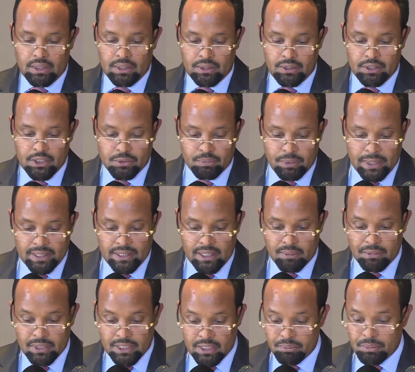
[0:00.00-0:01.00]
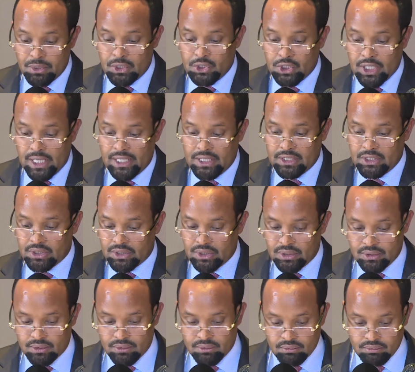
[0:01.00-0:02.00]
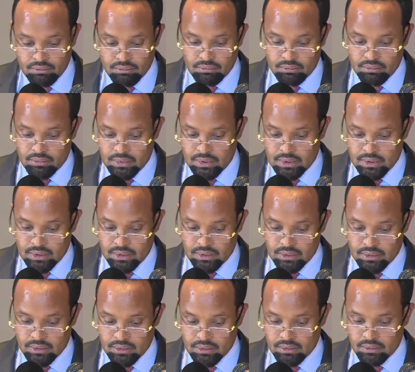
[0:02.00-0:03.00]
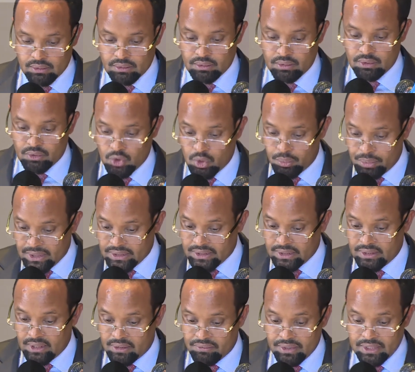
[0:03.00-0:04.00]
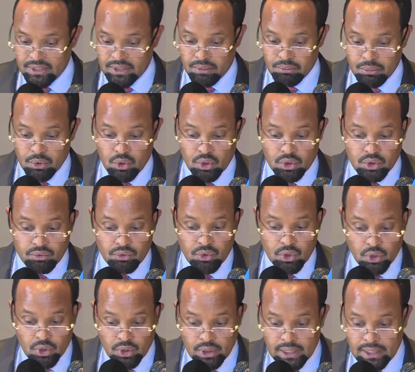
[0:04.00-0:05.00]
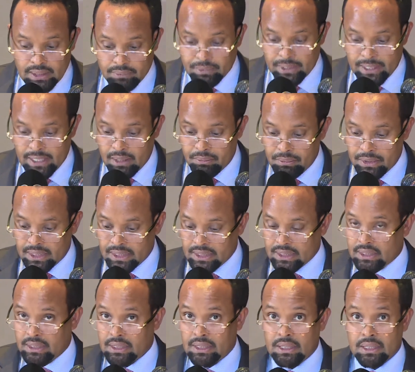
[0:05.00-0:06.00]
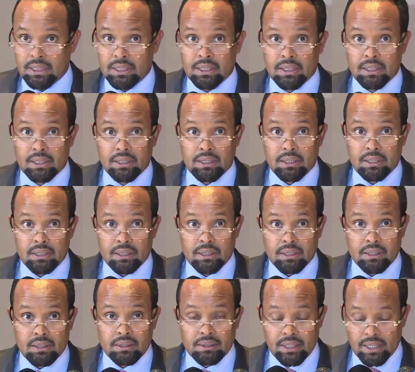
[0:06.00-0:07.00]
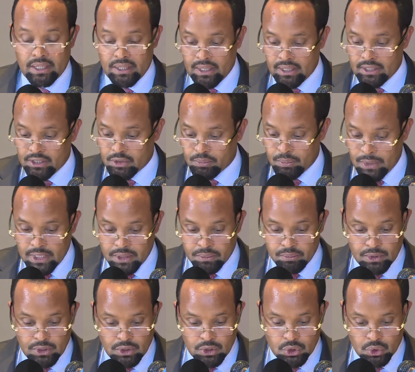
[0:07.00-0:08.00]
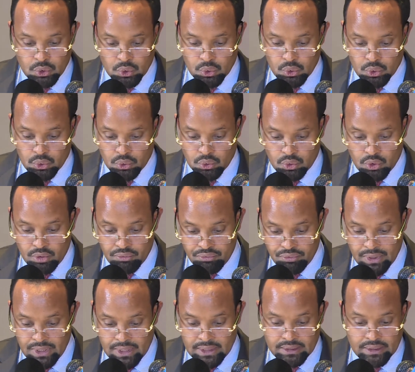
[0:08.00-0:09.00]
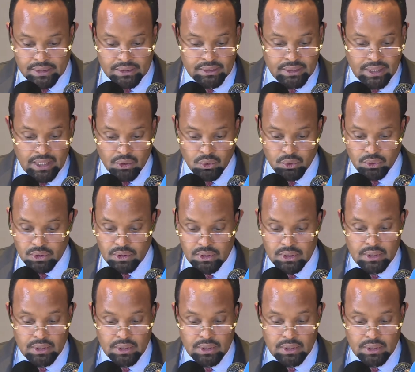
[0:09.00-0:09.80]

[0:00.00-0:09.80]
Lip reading: Despite the multiple challenges Ethiopia is underfacing because of corona pandemic, internal displacement due to conflict and drought,